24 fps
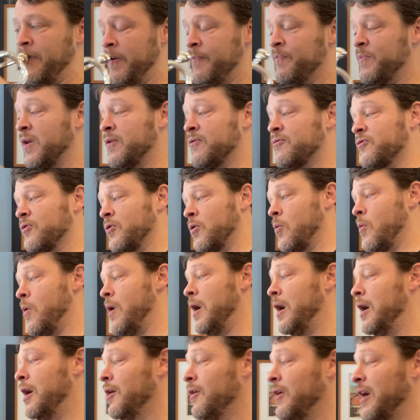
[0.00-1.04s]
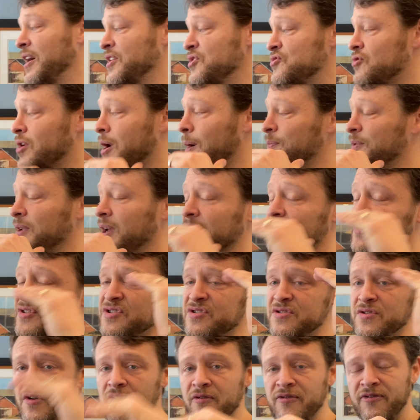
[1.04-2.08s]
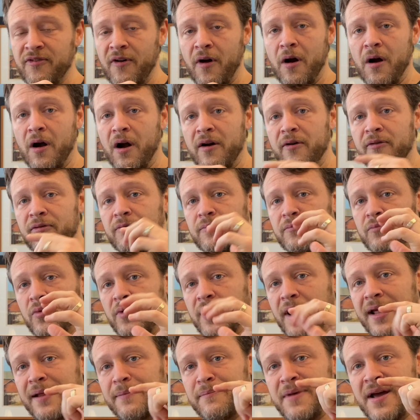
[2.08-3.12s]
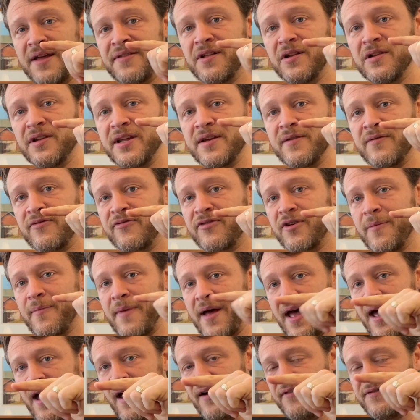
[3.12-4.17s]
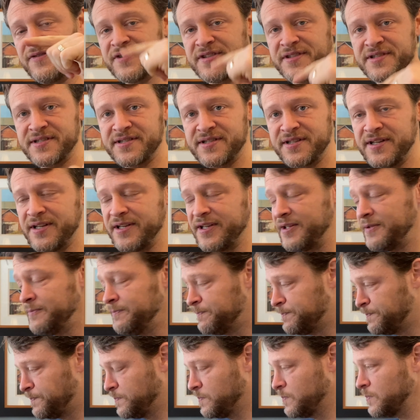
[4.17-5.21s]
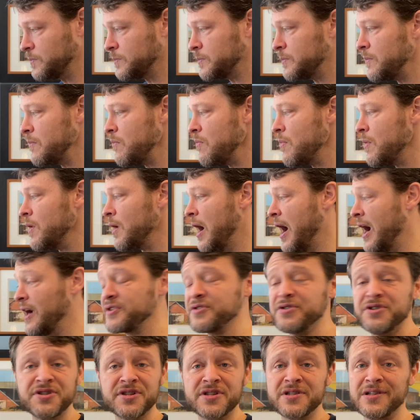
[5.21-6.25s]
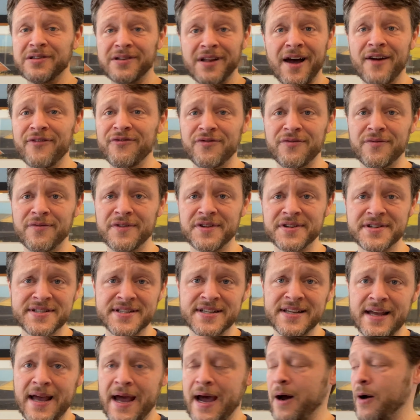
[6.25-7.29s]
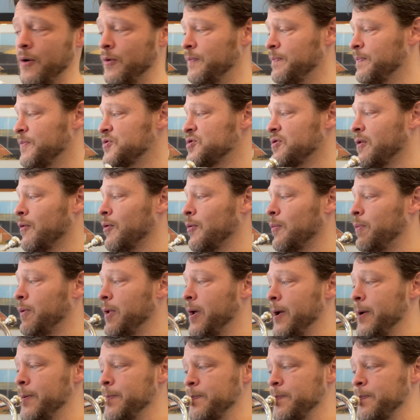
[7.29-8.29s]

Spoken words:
And for a while, I dropped down so far when I made the leap from F to C, I actually just left the C out. So I would play.